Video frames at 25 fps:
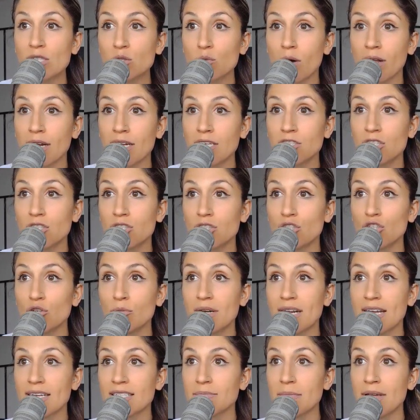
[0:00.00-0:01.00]
wanted to do,
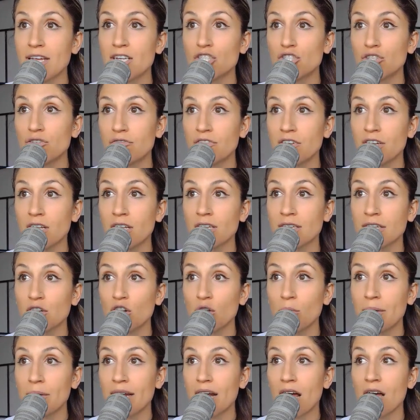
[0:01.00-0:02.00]
but has made you feel a
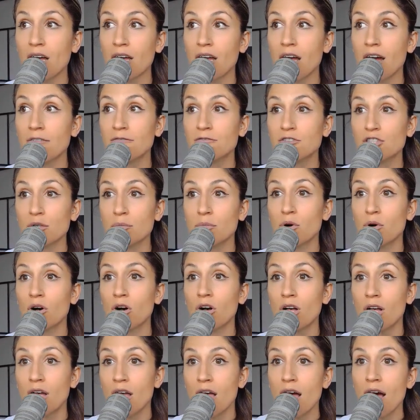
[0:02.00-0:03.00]
little bit
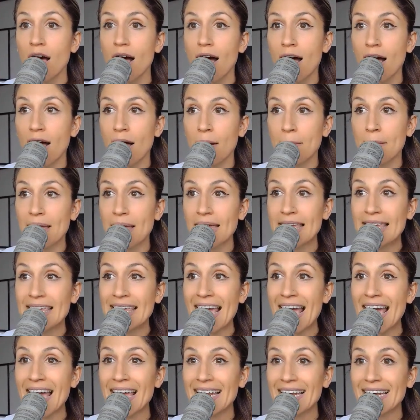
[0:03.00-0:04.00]
uncomfortable.
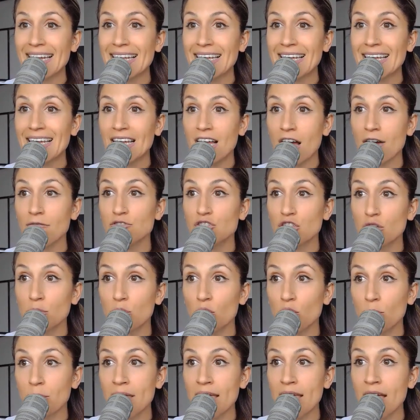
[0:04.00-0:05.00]
Get
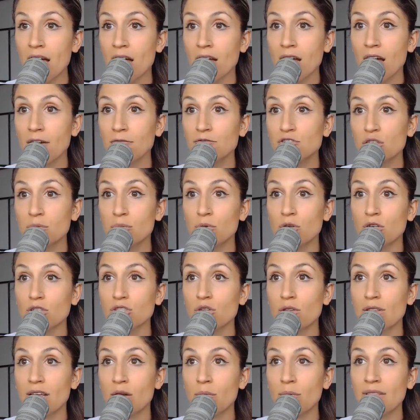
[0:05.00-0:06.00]
comfortable being uncomfortable.
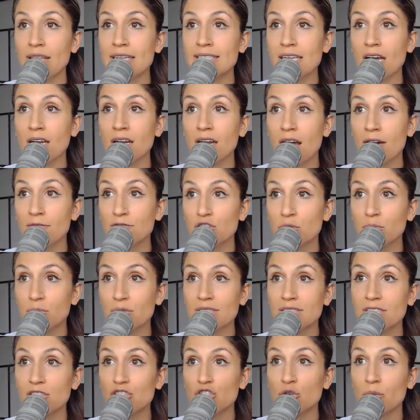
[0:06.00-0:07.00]
So then when these uncomfortable
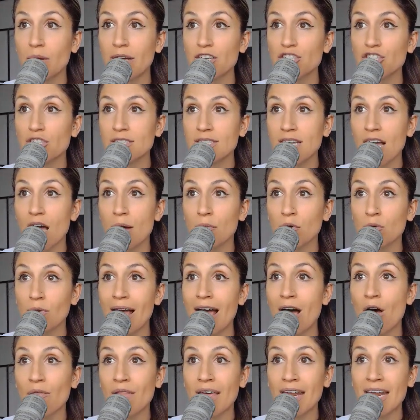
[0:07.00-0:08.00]
situations come
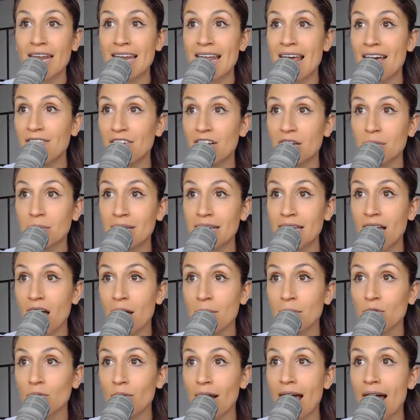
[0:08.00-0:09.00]
around, that inevitably
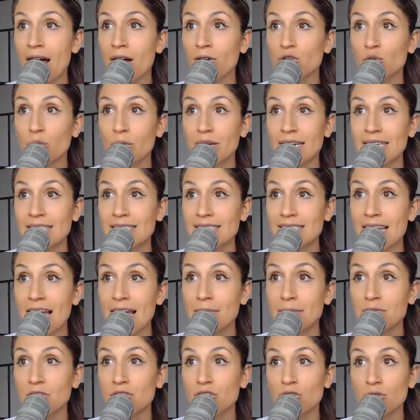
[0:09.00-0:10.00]
come around when it's
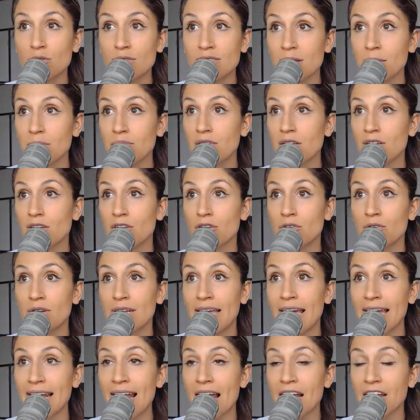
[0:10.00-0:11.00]
time to do something new, to
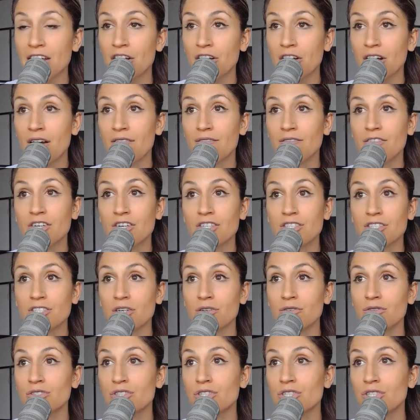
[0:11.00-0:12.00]
get out of your comfort zone,